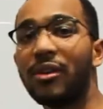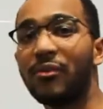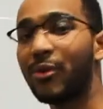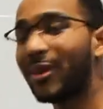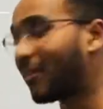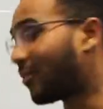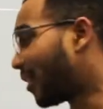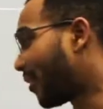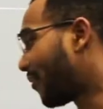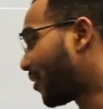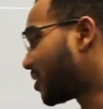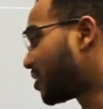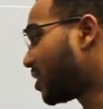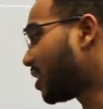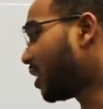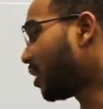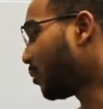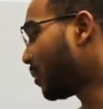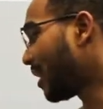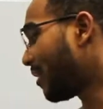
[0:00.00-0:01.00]
If we have reference
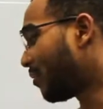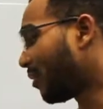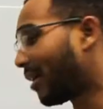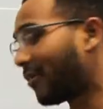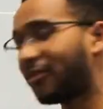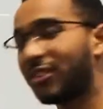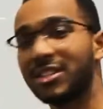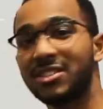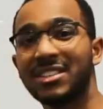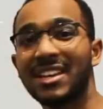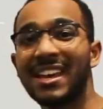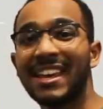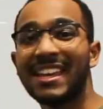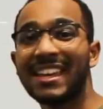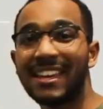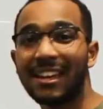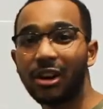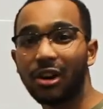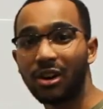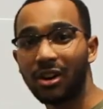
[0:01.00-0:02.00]
here, we have reference
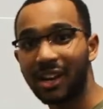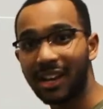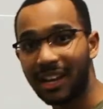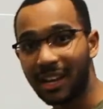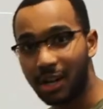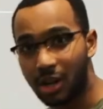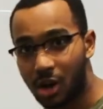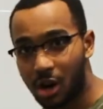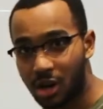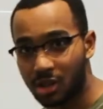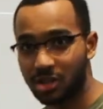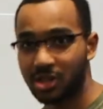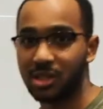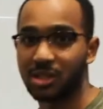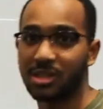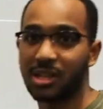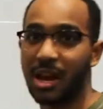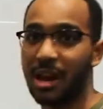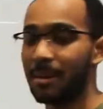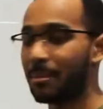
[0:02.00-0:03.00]
here in
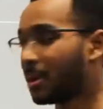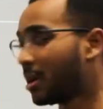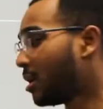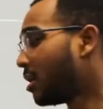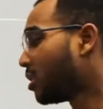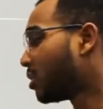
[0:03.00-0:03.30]
constant time.